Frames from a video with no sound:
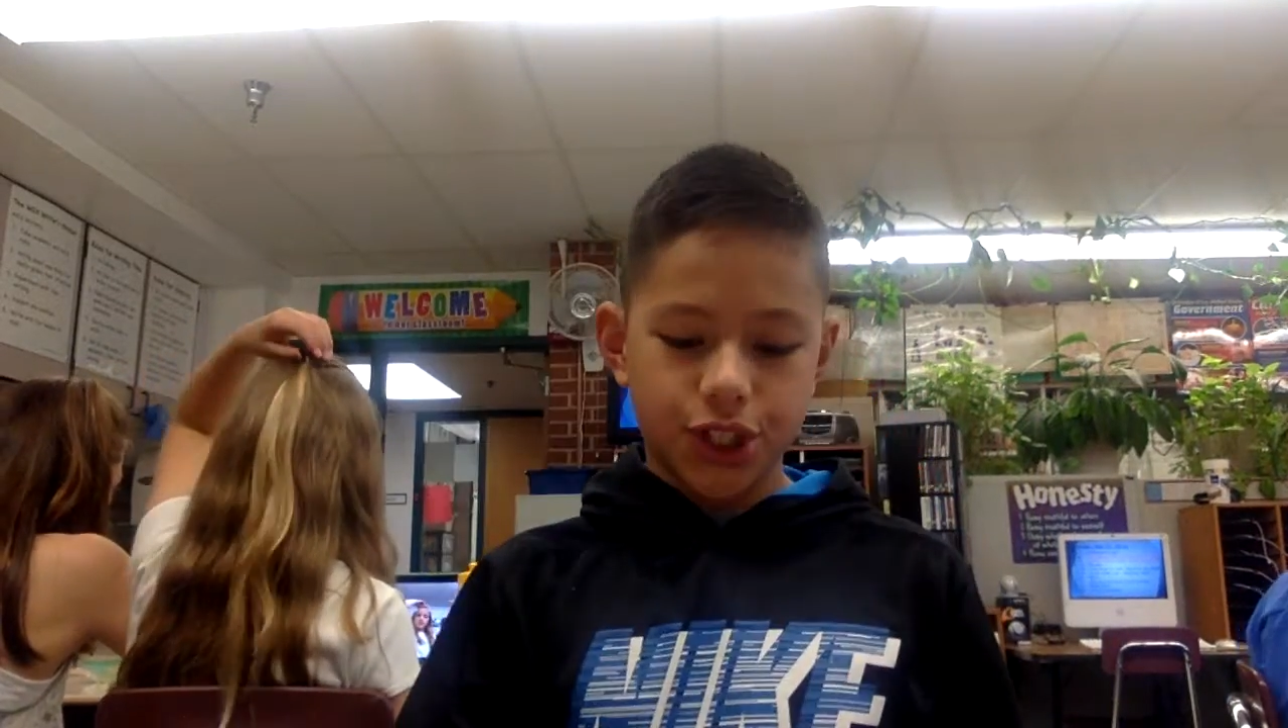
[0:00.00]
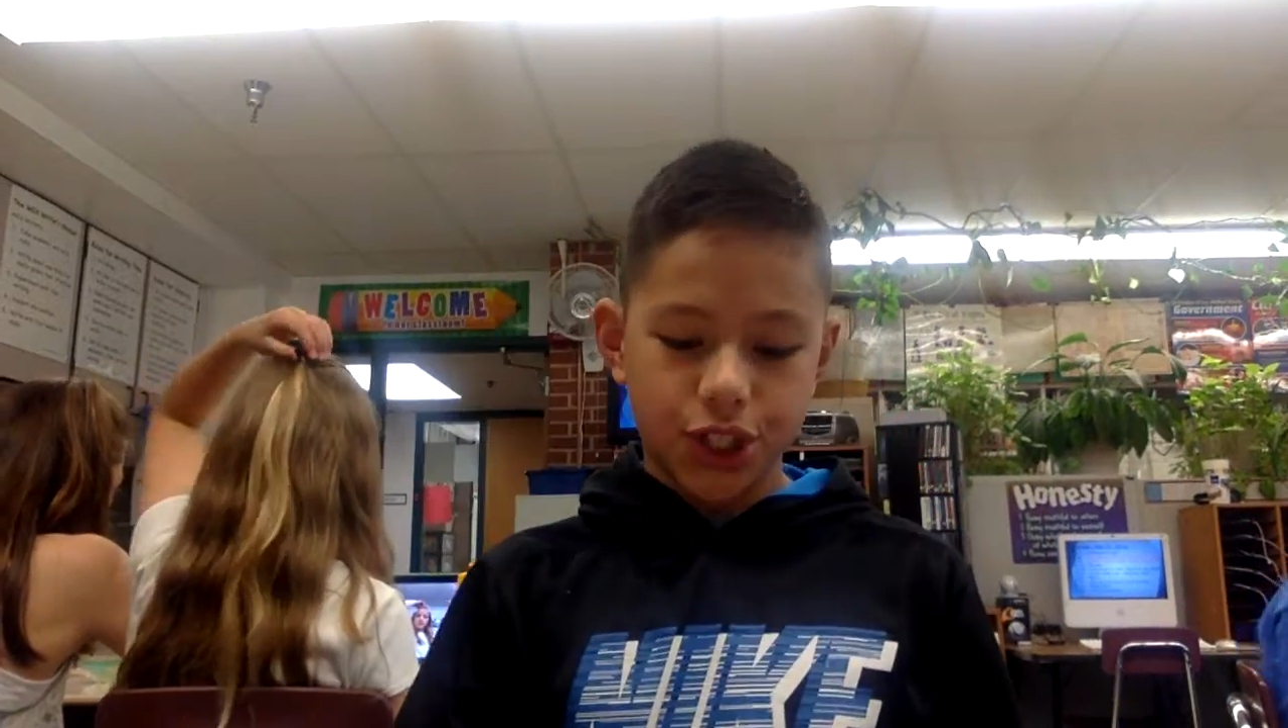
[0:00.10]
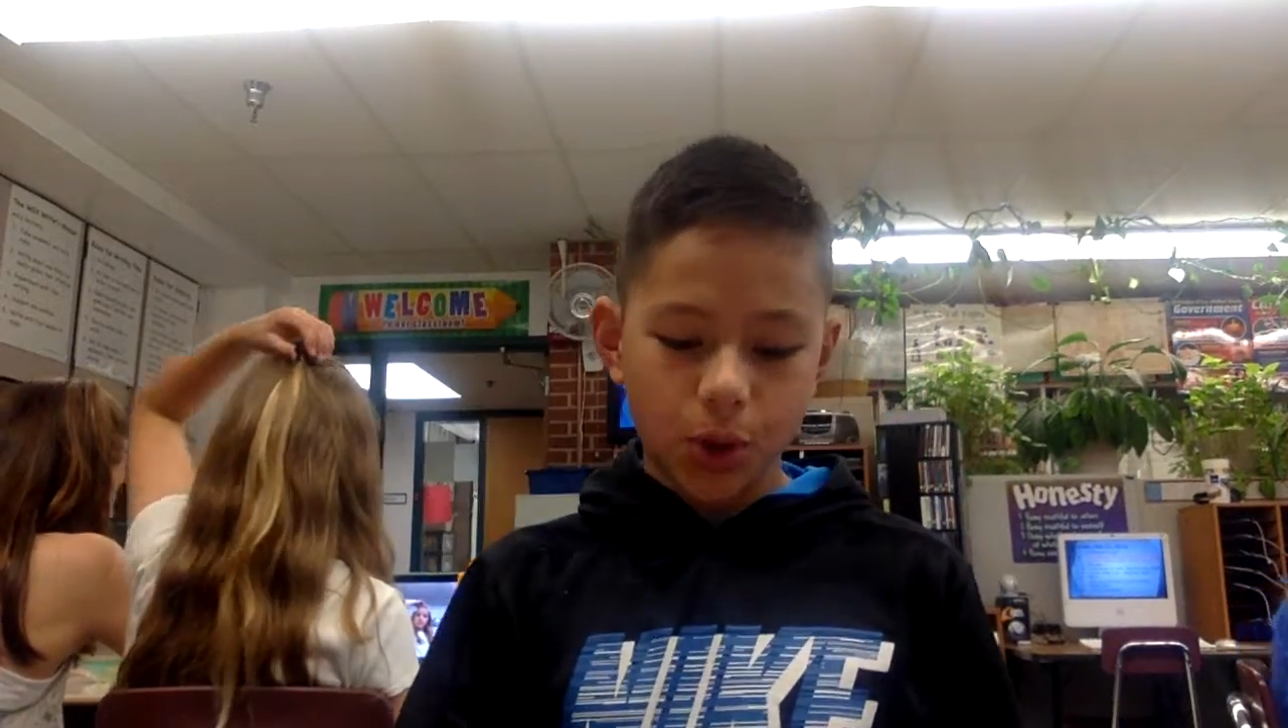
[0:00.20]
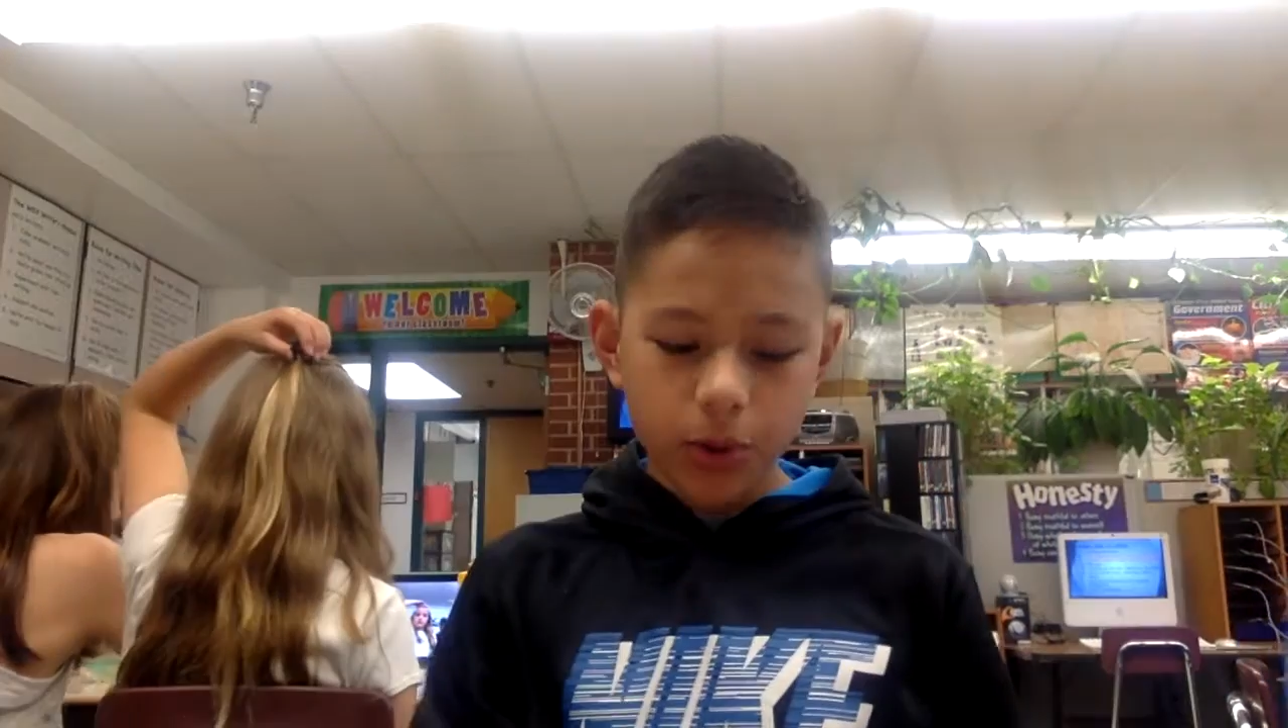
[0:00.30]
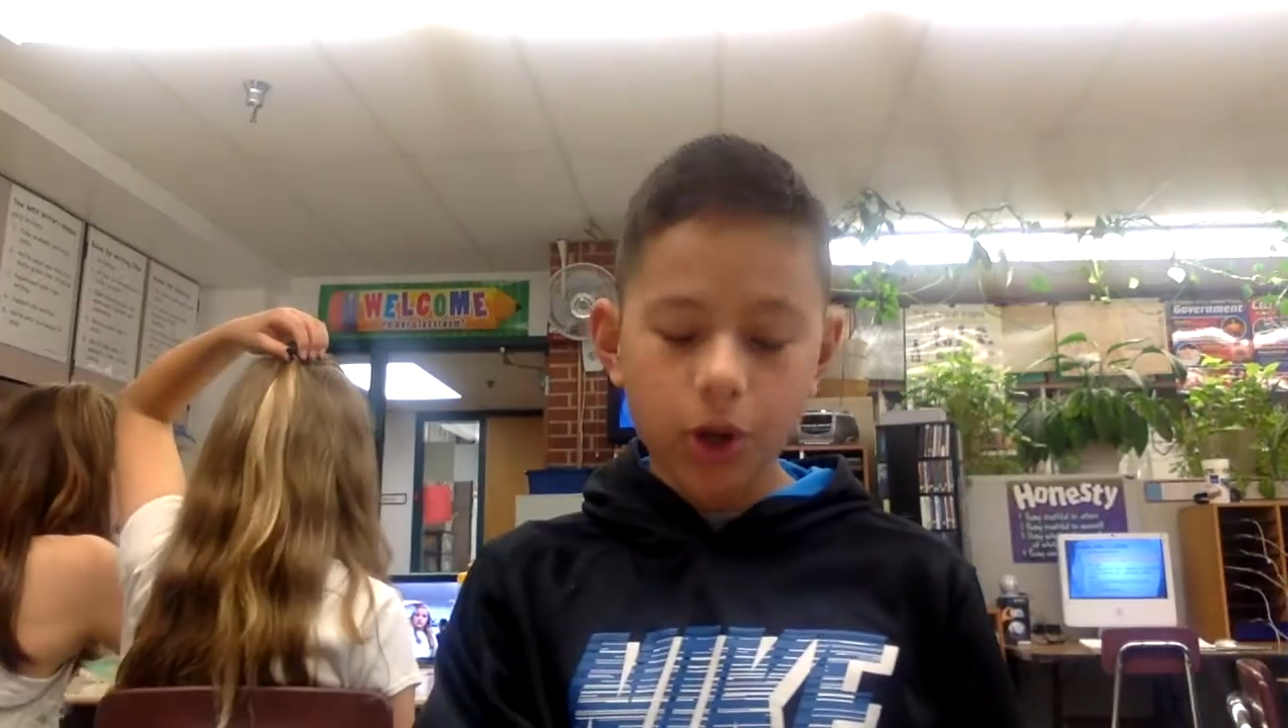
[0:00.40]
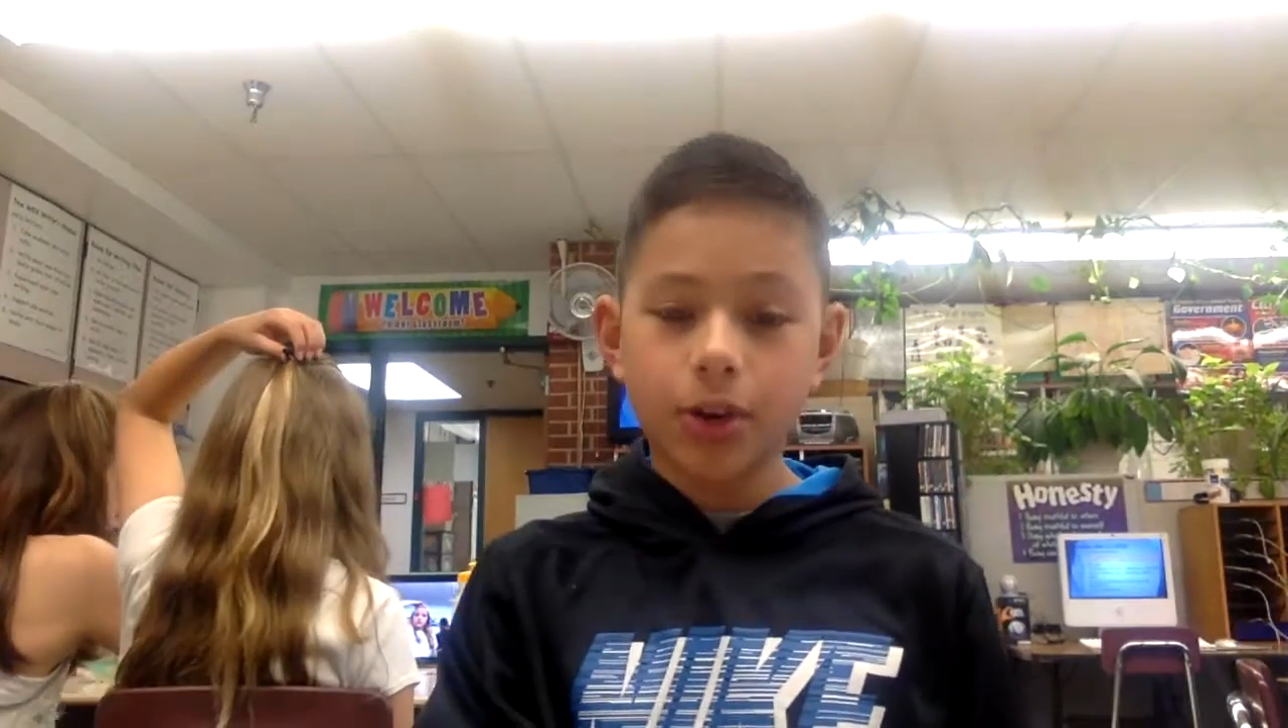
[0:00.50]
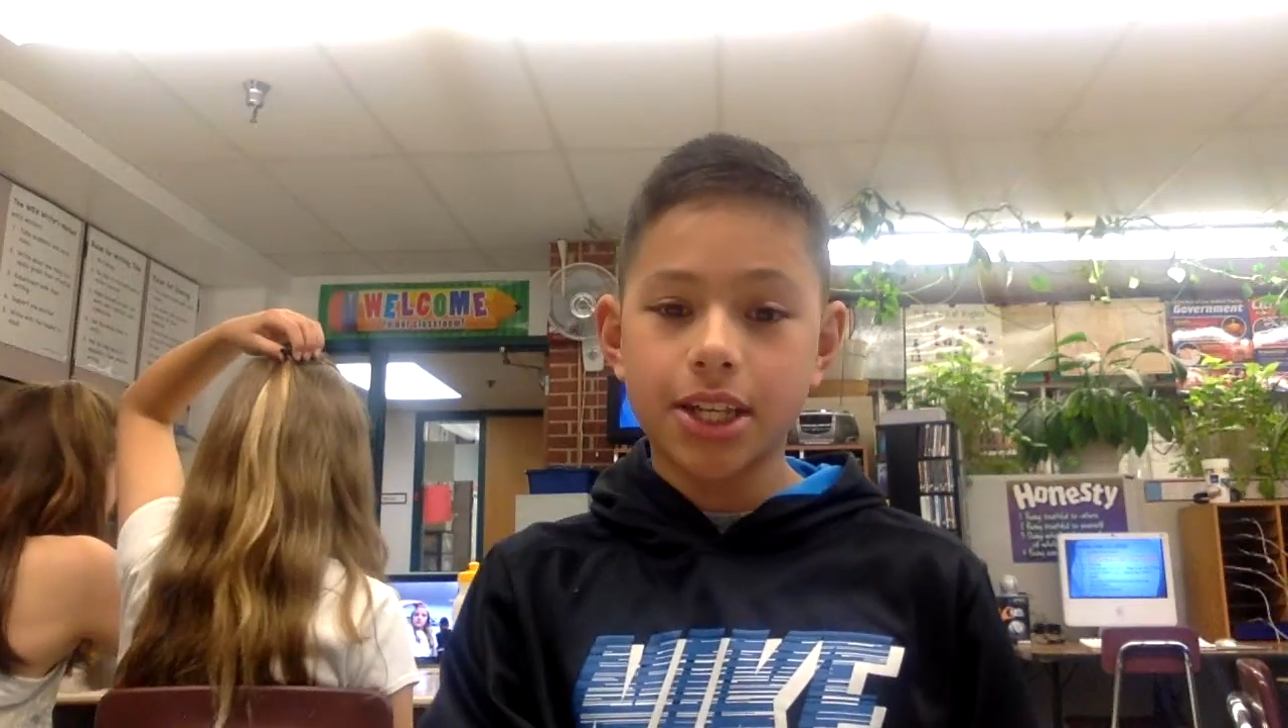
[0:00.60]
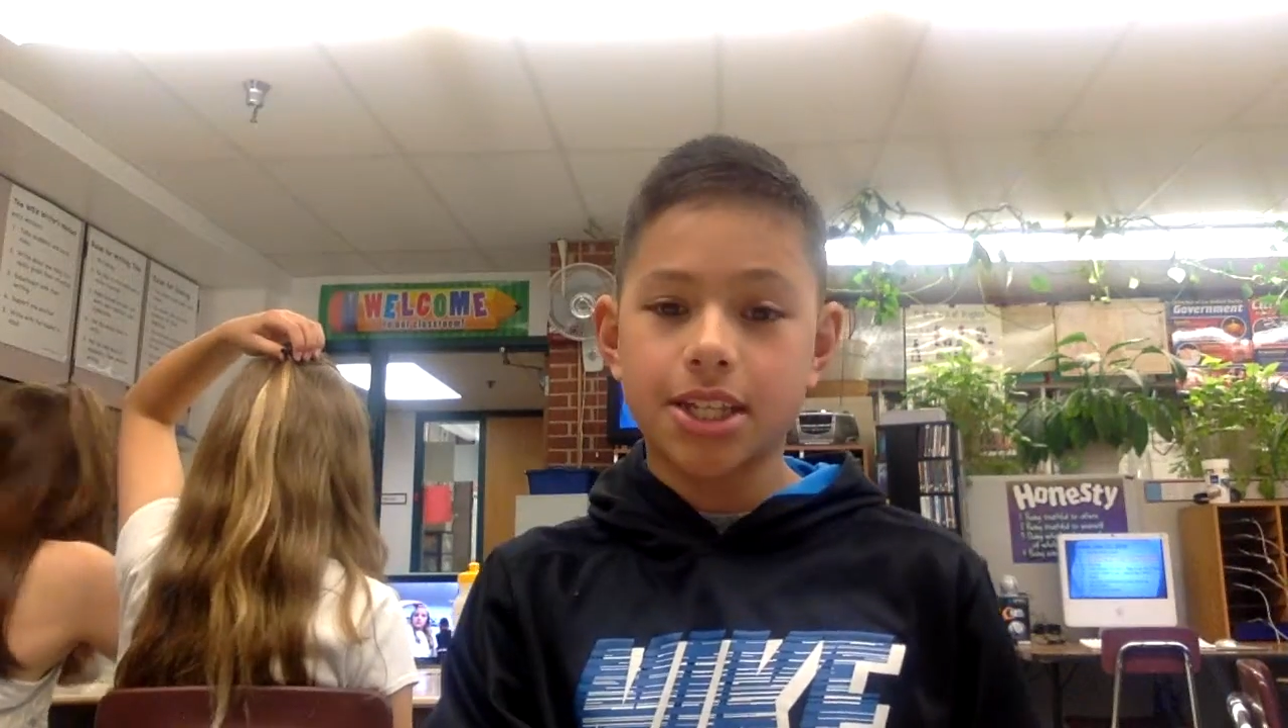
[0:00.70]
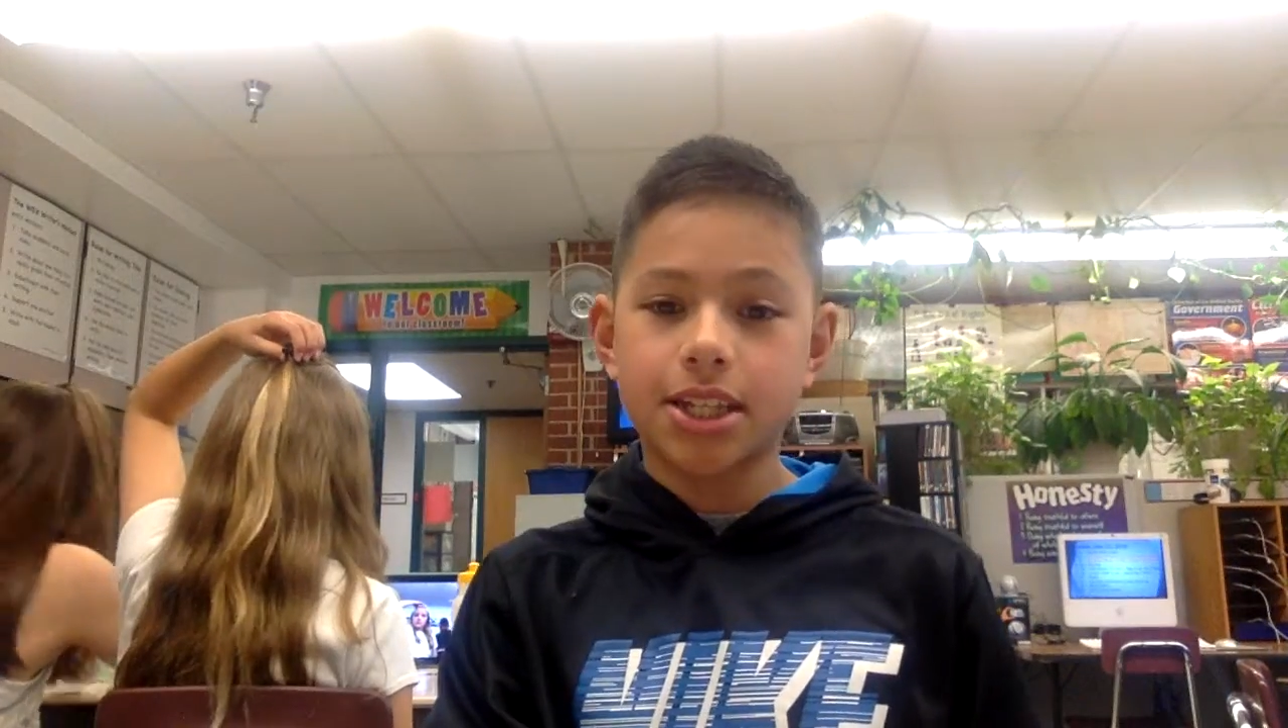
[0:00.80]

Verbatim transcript: don't know his